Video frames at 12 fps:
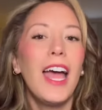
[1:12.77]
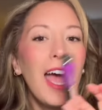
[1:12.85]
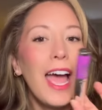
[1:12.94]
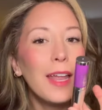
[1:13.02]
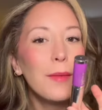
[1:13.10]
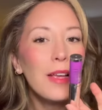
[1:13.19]

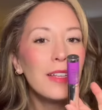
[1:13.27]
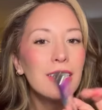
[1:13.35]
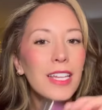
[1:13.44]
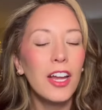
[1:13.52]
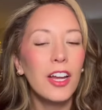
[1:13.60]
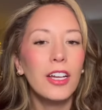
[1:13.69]
Add
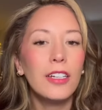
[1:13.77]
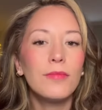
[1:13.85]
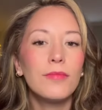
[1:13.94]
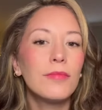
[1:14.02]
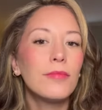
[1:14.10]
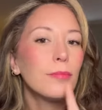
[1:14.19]
mascara,
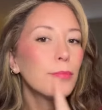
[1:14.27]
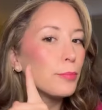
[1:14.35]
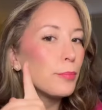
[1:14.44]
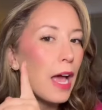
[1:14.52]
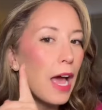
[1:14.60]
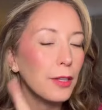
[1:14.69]

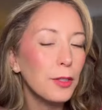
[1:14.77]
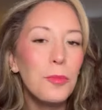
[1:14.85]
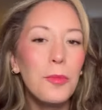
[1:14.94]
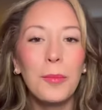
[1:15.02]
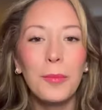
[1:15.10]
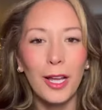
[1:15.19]
add a little
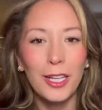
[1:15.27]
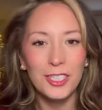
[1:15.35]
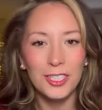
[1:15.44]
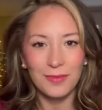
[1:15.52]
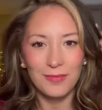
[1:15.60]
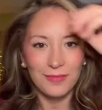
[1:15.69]
more blush,